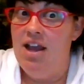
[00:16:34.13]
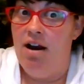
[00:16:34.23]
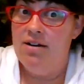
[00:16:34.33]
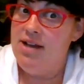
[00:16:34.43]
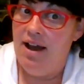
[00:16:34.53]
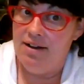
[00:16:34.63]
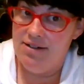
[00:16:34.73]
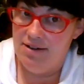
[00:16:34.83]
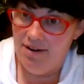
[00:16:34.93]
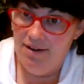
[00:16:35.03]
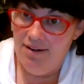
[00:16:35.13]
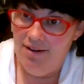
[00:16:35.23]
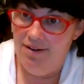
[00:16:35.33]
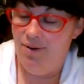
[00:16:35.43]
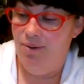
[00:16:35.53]
ER doctor,
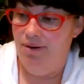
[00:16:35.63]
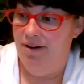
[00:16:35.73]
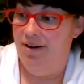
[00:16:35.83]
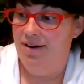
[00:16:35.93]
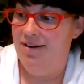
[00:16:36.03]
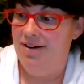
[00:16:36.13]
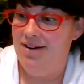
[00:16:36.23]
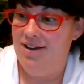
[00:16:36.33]
or